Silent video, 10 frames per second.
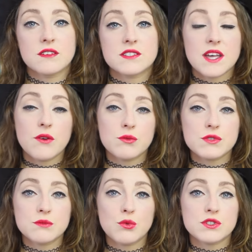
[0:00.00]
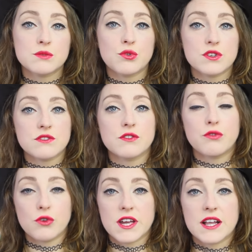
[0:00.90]
Samhain was the most important of the
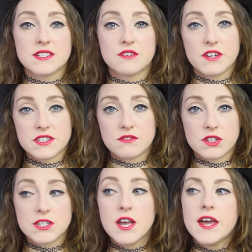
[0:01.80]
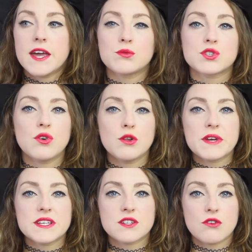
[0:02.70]
four Celtic festivals. It was all
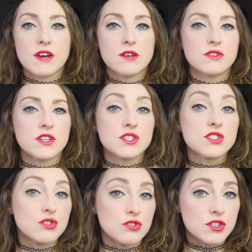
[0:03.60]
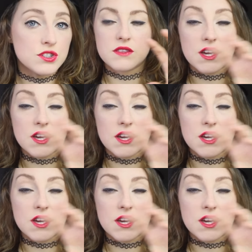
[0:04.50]
based around the sun.